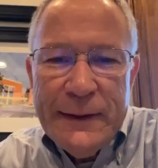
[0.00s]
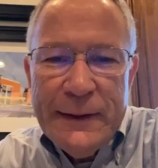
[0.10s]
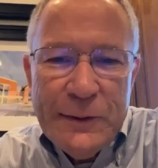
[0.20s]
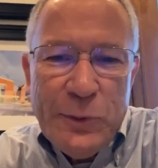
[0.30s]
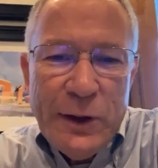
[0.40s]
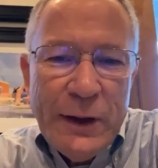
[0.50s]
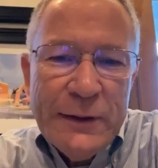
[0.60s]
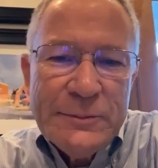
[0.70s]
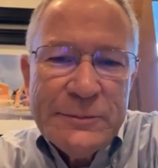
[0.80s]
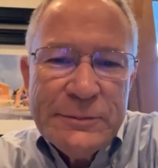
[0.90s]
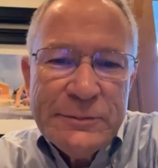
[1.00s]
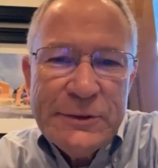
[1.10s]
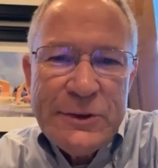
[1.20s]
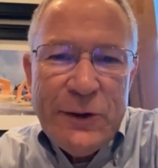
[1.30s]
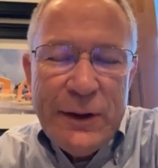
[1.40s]
Hey, good morning.
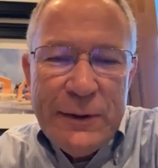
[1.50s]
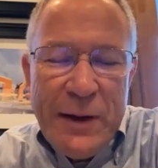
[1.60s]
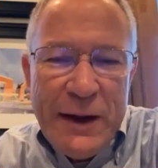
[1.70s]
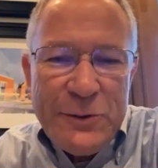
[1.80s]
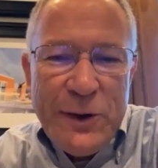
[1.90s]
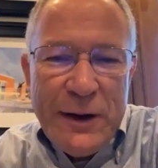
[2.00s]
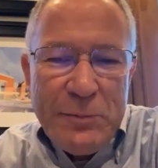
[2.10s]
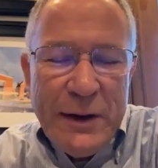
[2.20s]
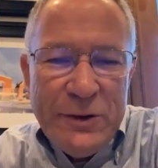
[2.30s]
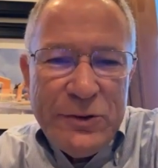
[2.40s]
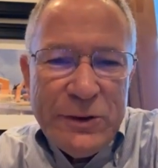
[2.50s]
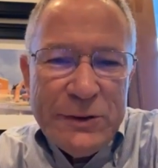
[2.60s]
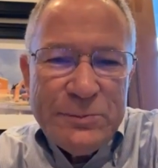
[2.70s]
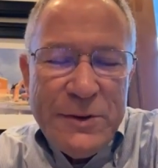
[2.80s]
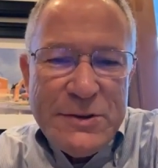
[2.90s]
It's Greg. My name is Greg
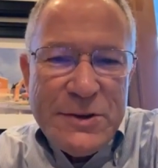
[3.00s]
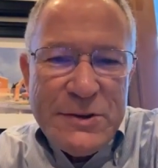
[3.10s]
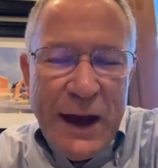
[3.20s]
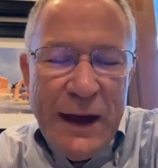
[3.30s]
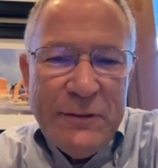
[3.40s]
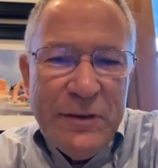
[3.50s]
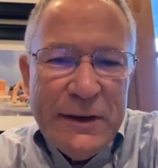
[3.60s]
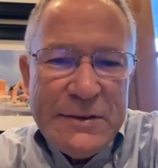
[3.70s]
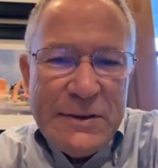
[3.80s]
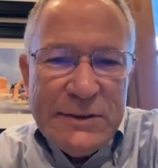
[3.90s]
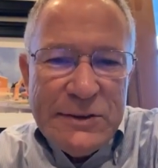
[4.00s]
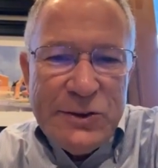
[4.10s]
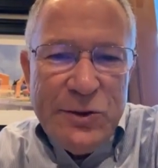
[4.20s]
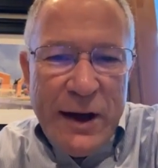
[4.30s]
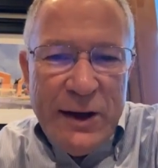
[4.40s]
Belser. This is Advent
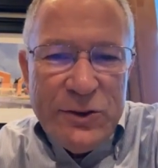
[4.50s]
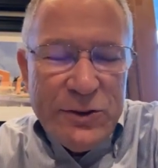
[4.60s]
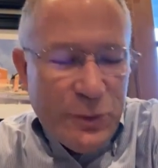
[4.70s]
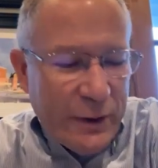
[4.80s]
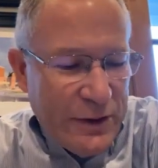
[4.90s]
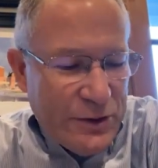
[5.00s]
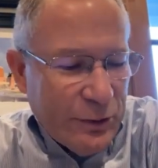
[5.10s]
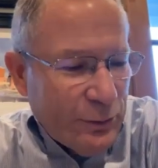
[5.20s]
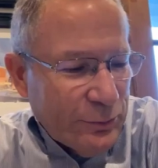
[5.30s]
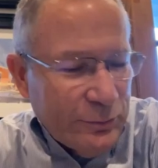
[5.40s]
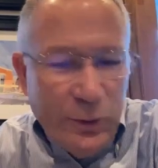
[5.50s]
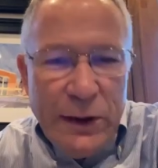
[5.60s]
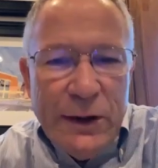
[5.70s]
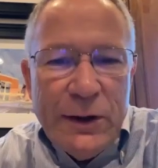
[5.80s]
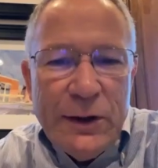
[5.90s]
2022.
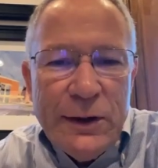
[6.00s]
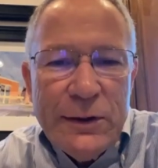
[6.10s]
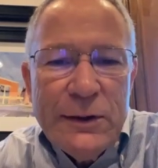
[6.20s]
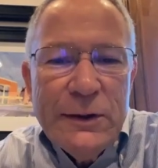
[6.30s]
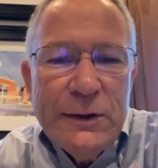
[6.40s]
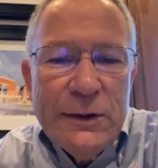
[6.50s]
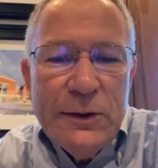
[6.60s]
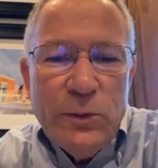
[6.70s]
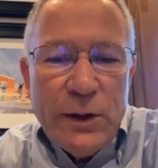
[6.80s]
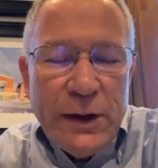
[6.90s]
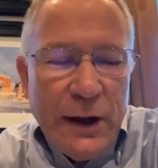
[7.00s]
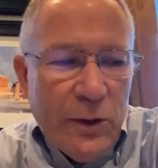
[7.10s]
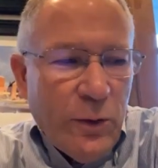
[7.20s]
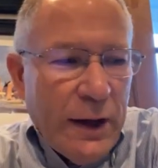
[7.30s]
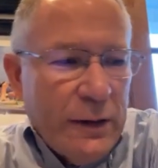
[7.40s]
We are working
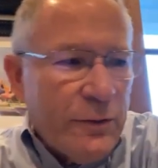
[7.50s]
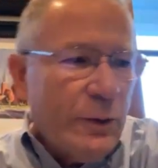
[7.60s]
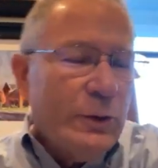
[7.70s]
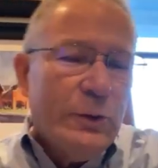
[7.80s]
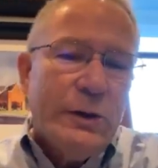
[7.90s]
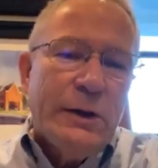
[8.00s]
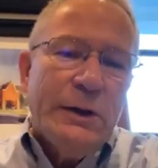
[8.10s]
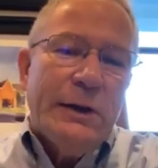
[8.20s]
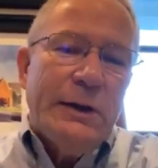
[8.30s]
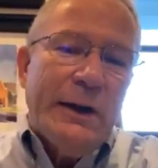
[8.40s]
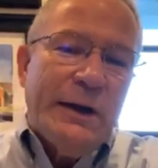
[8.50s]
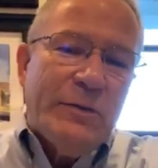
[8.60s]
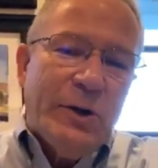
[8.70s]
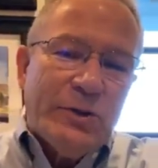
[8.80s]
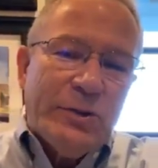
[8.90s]
our way through a
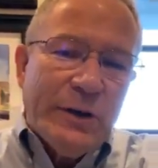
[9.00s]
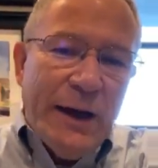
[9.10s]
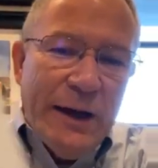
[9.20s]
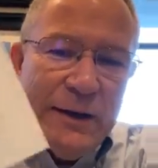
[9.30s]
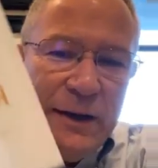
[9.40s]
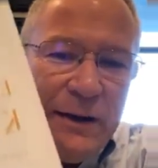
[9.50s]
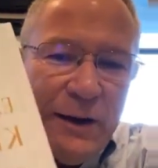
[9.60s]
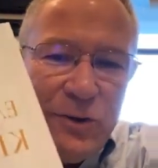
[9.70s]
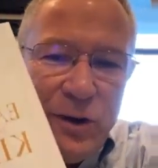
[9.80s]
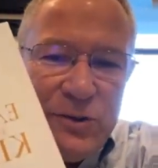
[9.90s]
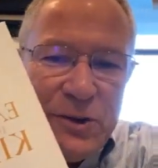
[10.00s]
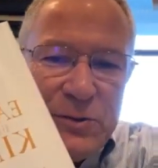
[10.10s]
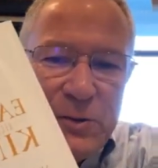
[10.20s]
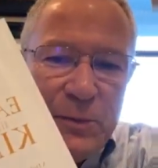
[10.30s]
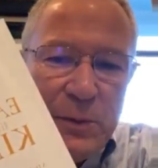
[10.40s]
devotional guide that our church
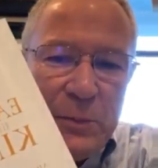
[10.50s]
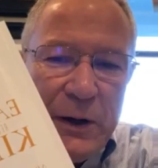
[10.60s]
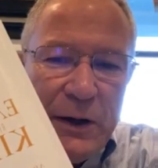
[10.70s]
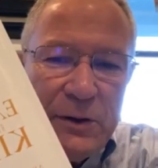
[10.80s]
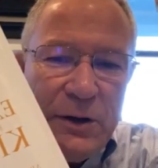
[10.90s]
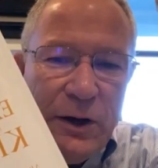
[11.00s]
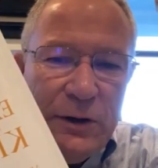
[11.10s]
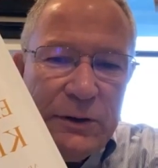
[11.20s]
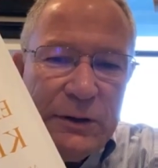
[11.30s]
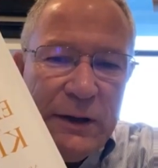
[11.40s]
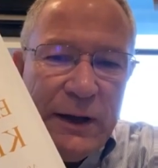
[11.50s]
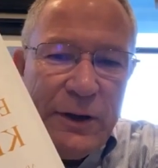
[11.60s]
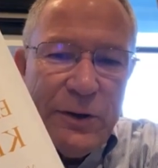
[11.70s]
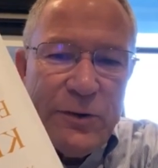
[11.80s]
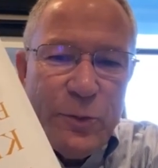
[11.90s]
has prepared called Let
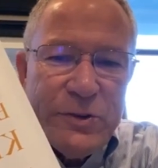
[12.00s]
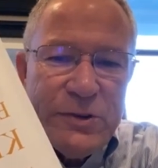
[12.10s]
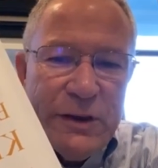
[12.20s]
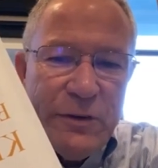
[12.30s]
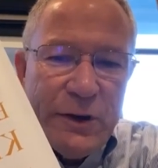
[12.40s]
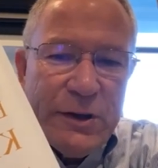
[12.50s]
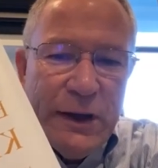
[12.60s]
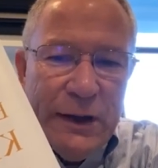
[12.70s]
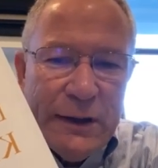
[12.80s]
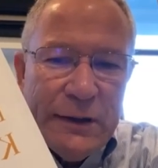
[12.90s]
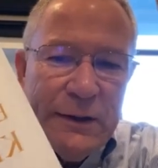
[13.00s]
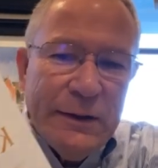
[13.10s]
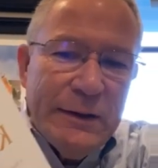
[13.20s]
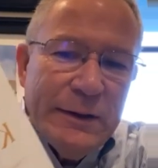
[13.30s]
Earth Receive Her King.